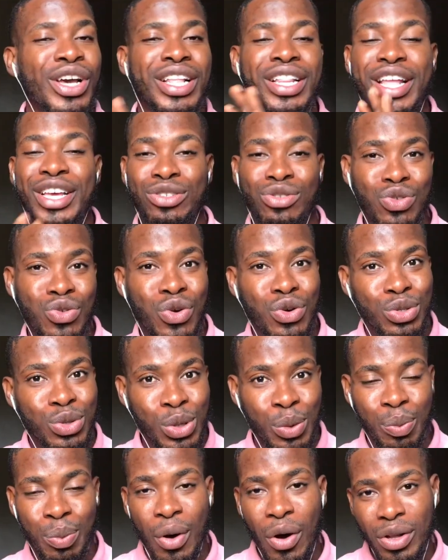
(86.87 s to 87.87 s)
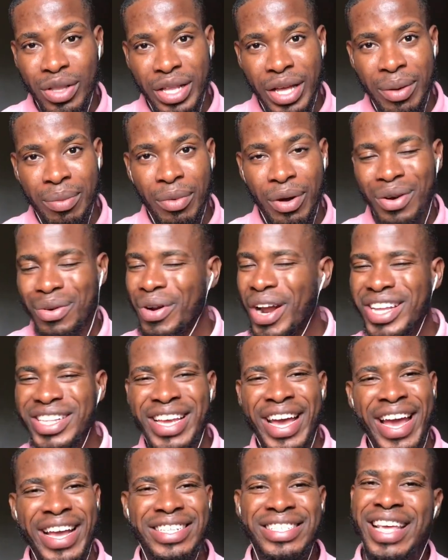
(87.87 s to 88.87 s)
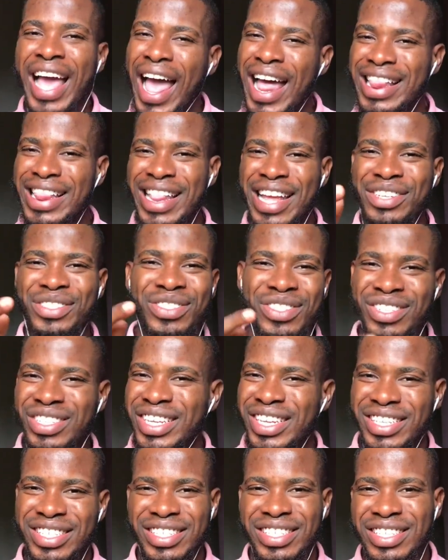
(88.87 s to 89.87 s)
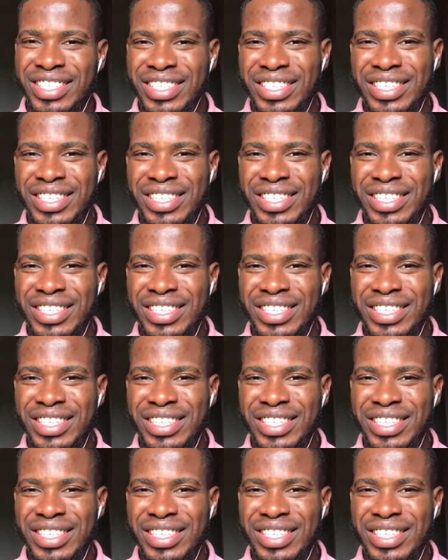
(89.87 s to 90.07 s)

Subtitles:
Let's go support them. All right, guys, let's do this.